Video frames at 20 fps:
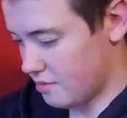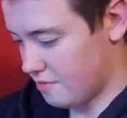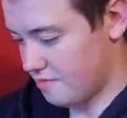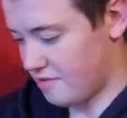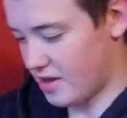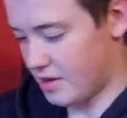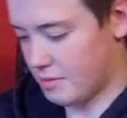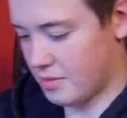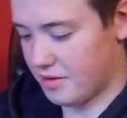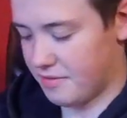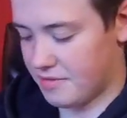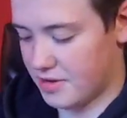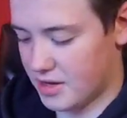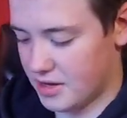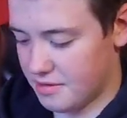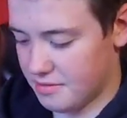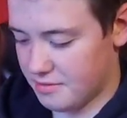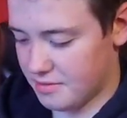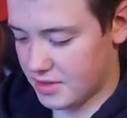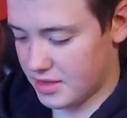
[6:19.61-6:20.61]

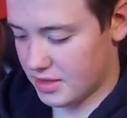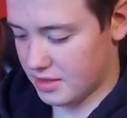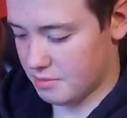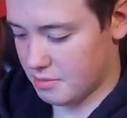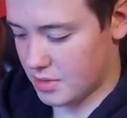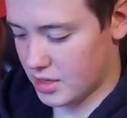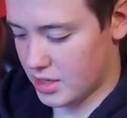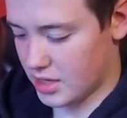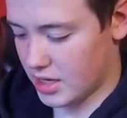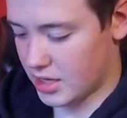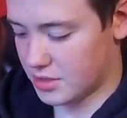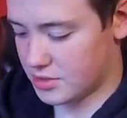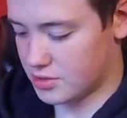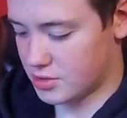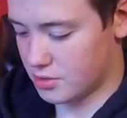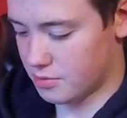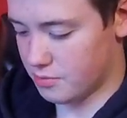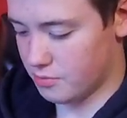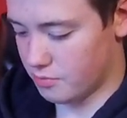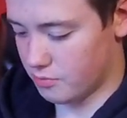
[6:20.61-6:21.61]
5x5, my
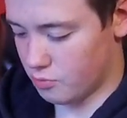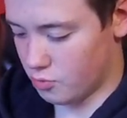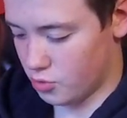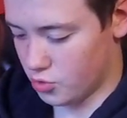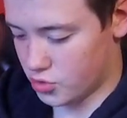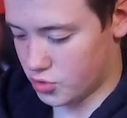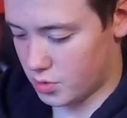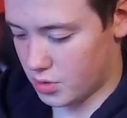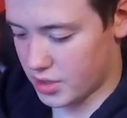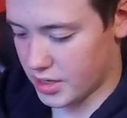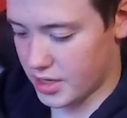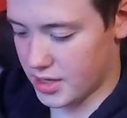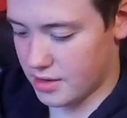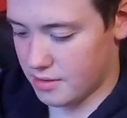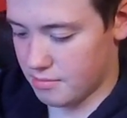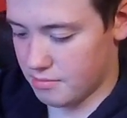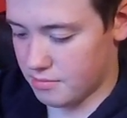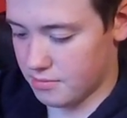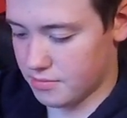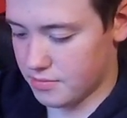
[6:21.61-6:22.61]
Angstrom Wushuang
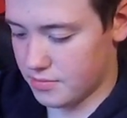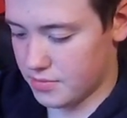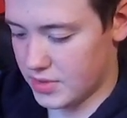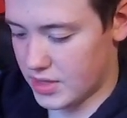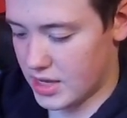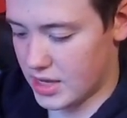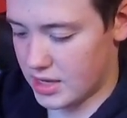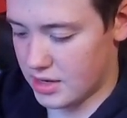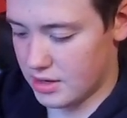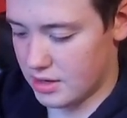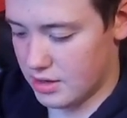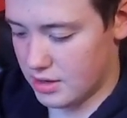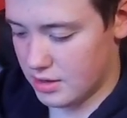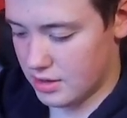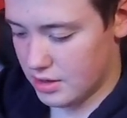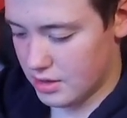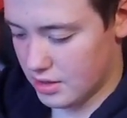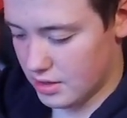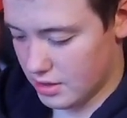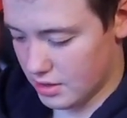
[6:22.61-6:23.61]
M that
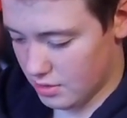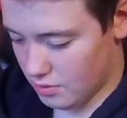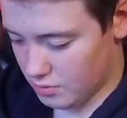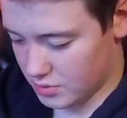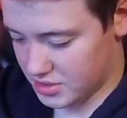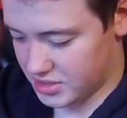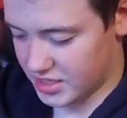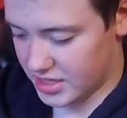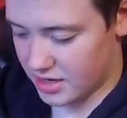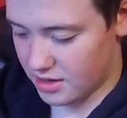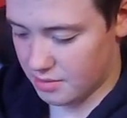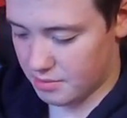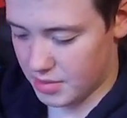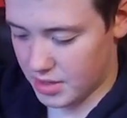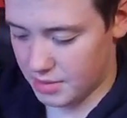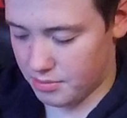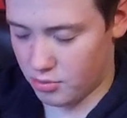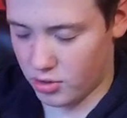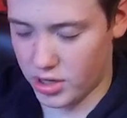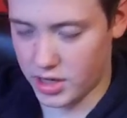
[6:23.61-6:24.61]
was set up by
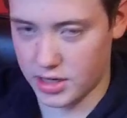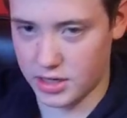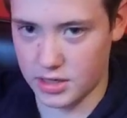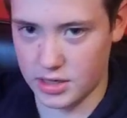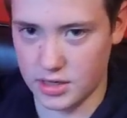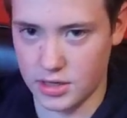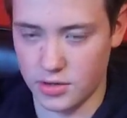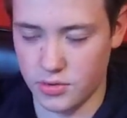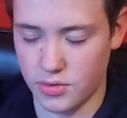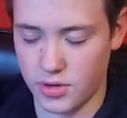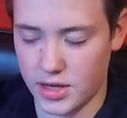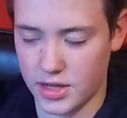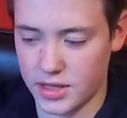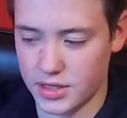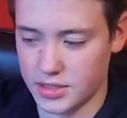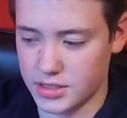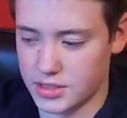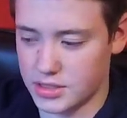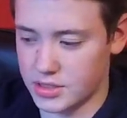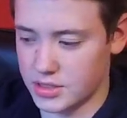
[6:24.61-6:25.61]
Brandon
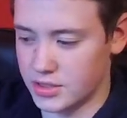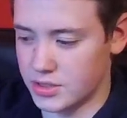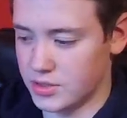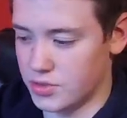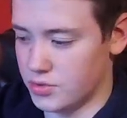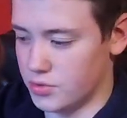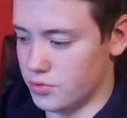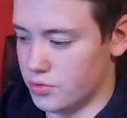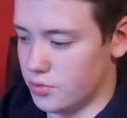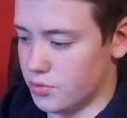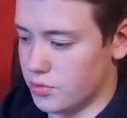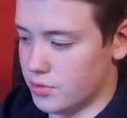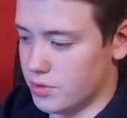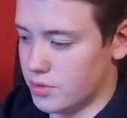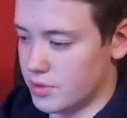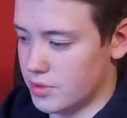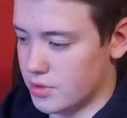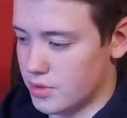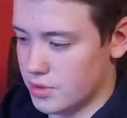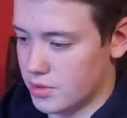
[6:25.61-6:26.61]
Nunez, who
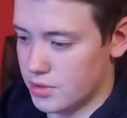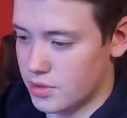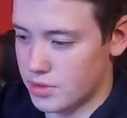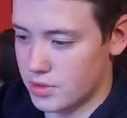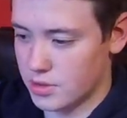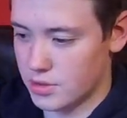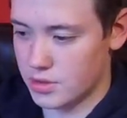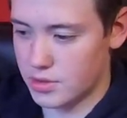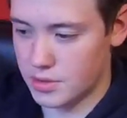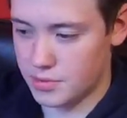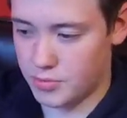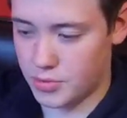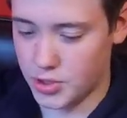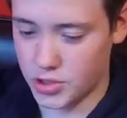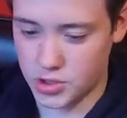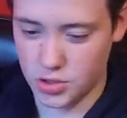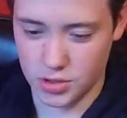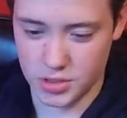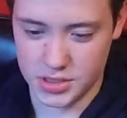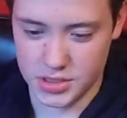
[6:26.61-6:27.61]
pretty
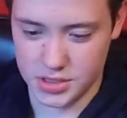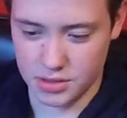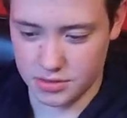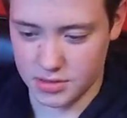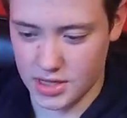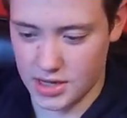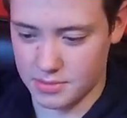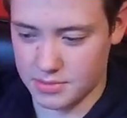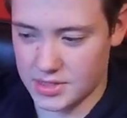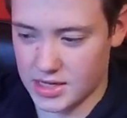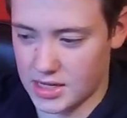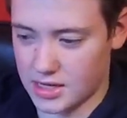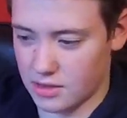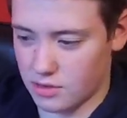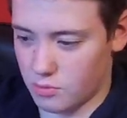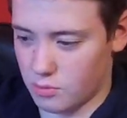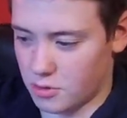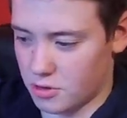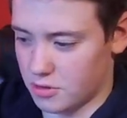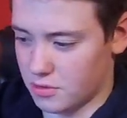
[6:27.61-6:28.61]
sure he's still top 10 in the
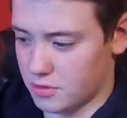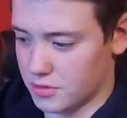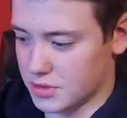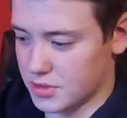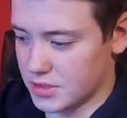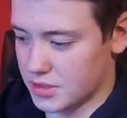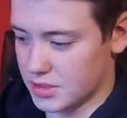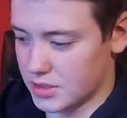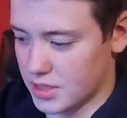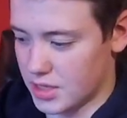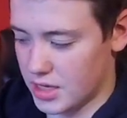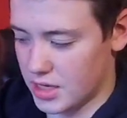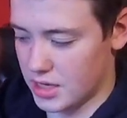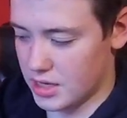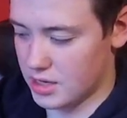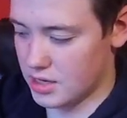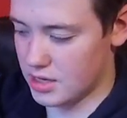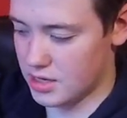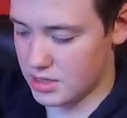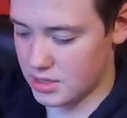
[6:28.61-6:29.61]
world,
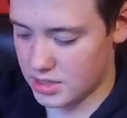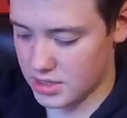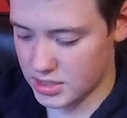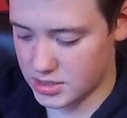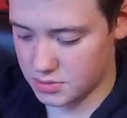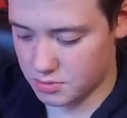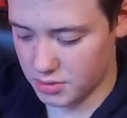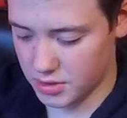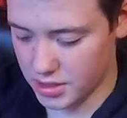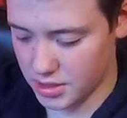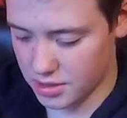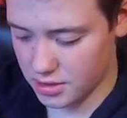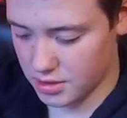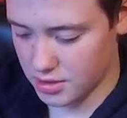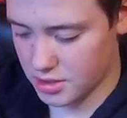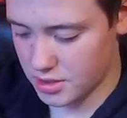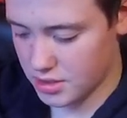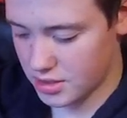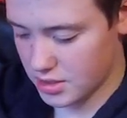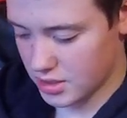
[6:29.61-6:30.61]
and it's really
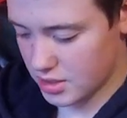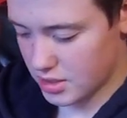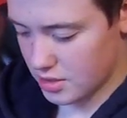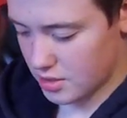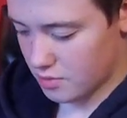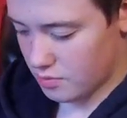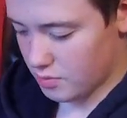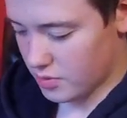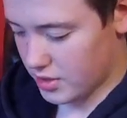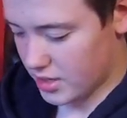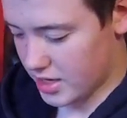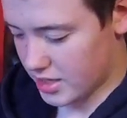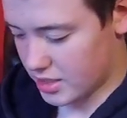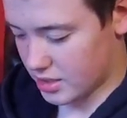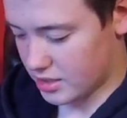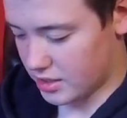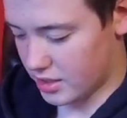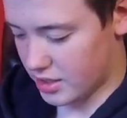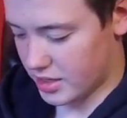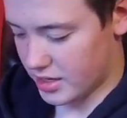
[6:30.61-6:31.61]
good. We had to
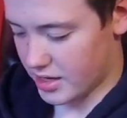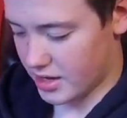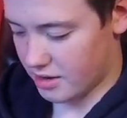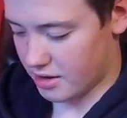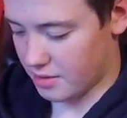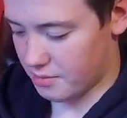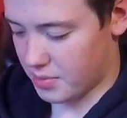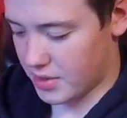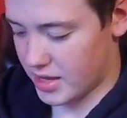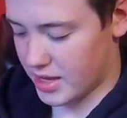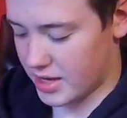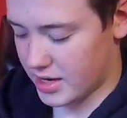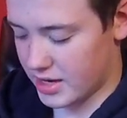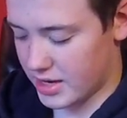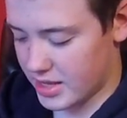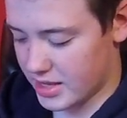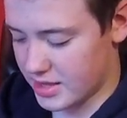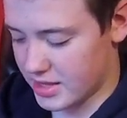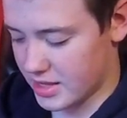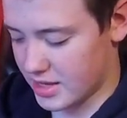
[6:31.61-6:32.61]
clean it out at Penn
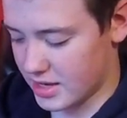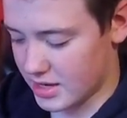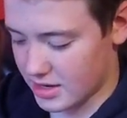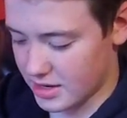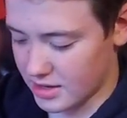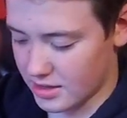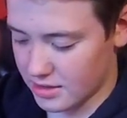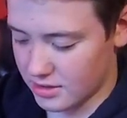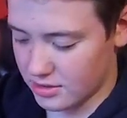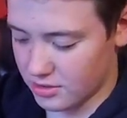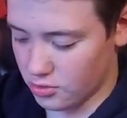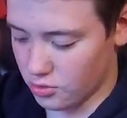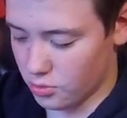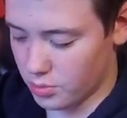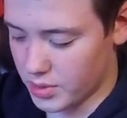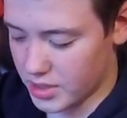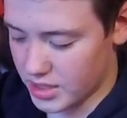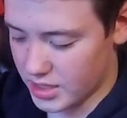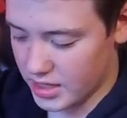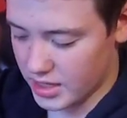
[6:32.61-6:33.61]
and lube
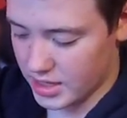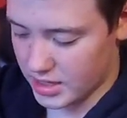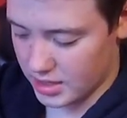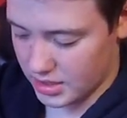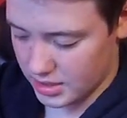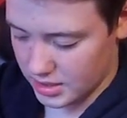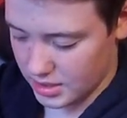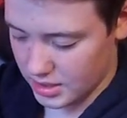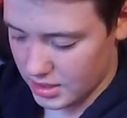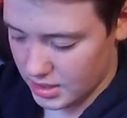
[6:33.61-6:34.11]
it, and